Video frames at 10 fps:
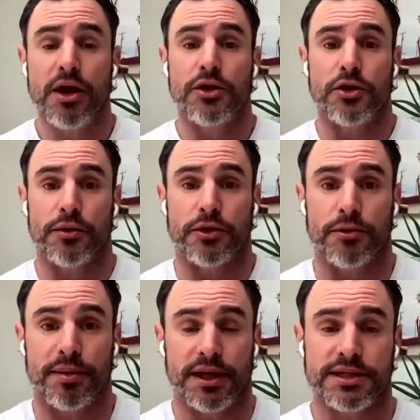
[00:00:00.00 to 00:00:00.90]

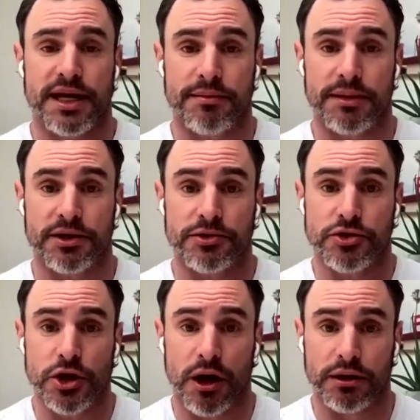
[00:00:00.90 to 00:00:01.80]
Your biggest enemy
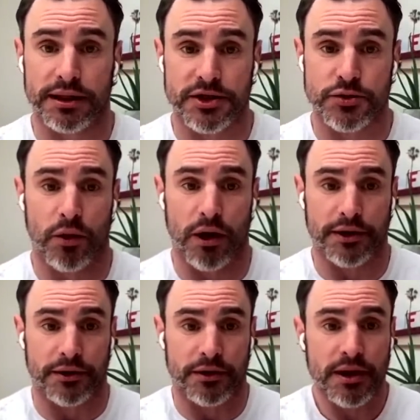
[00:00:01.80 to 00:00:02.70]
in chocolate is
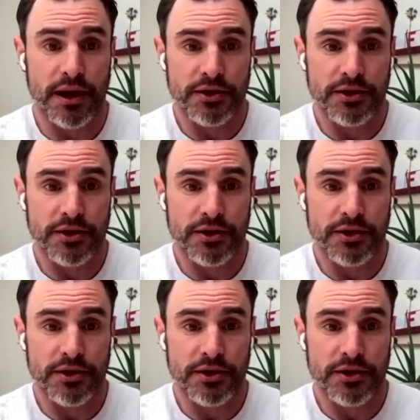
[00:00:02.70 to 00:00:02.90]
water.